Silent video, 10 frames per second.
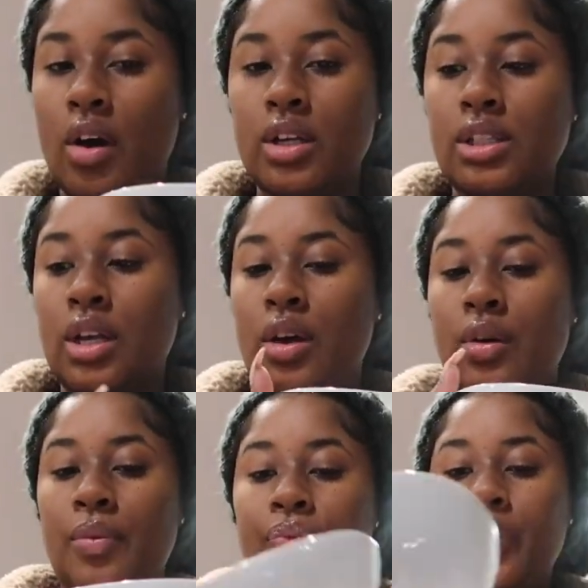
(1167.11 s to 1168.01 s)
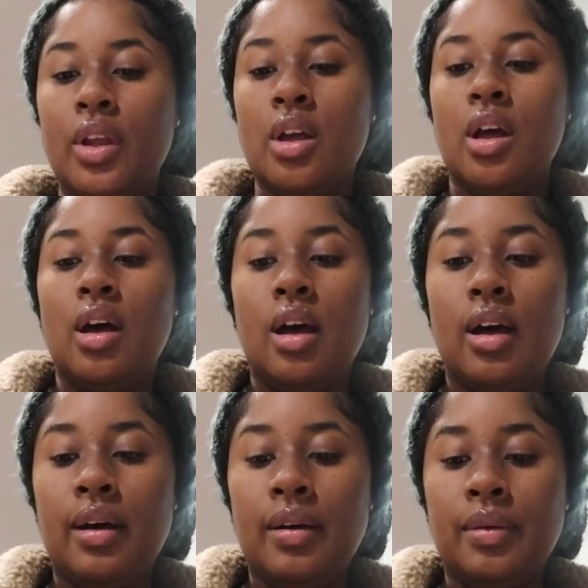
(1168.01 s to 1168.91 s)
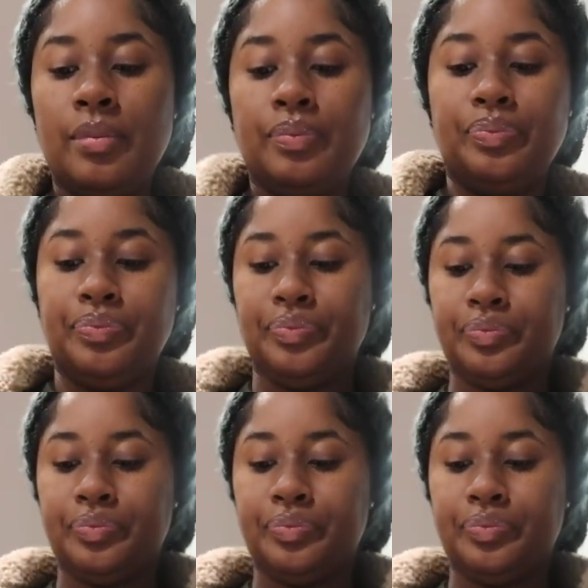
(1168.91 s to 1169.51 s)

also. Um,